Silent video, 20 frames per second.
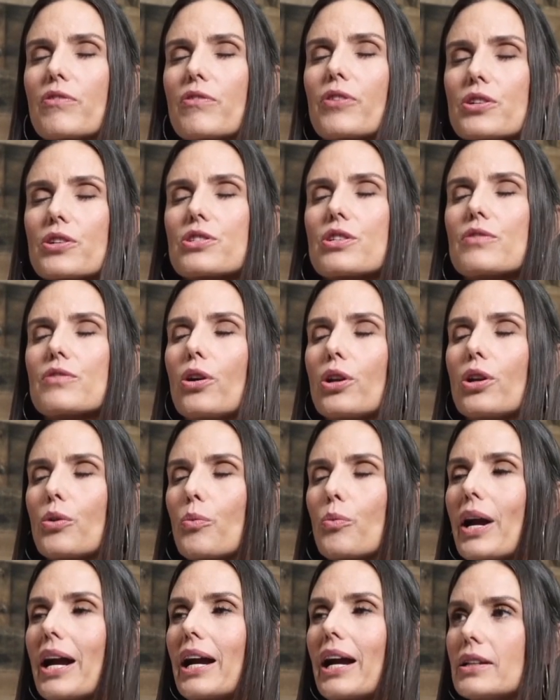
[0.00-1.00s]
first of all,
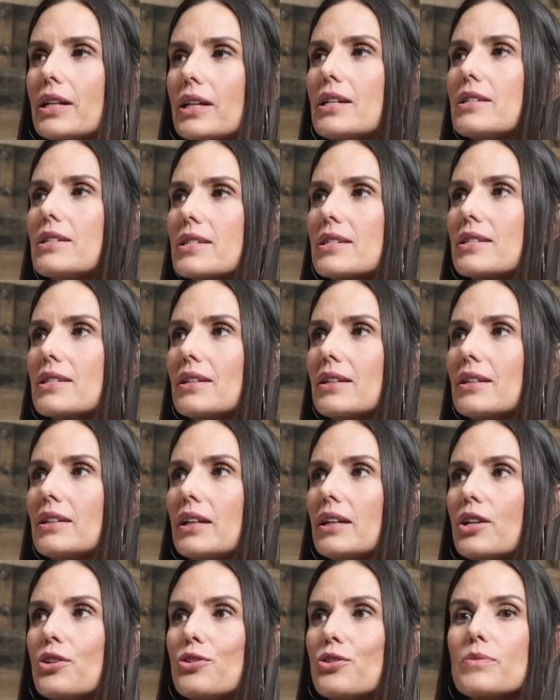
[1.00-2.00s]
awareness,
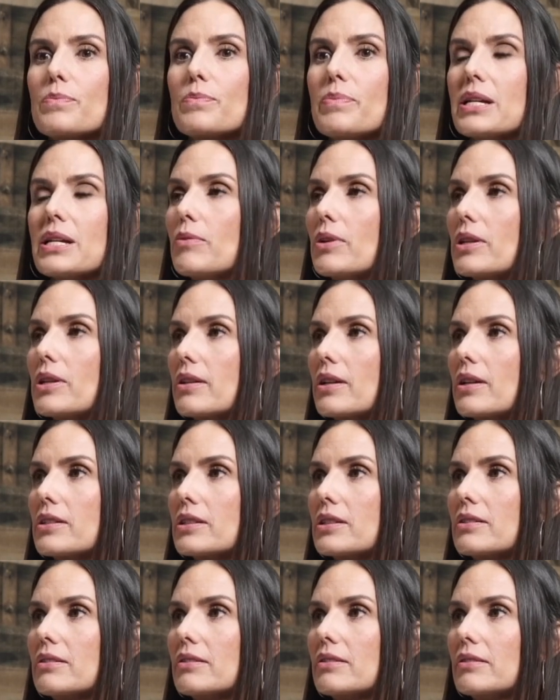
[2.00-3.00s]
and just be with it.